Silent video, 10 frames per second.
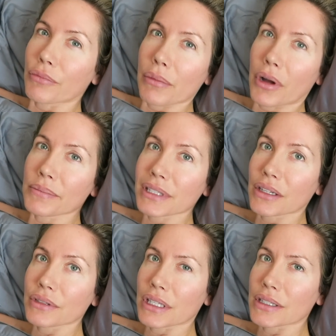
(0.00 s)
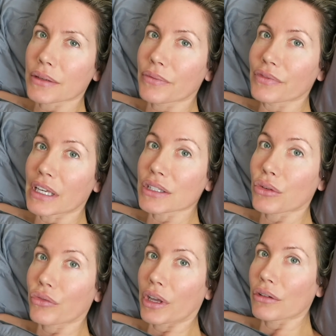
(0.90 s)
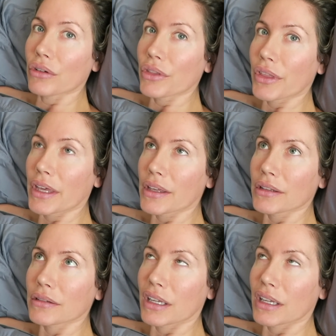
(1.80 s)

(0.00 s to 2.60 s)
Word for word: My mom said it was like some vasovagal thing.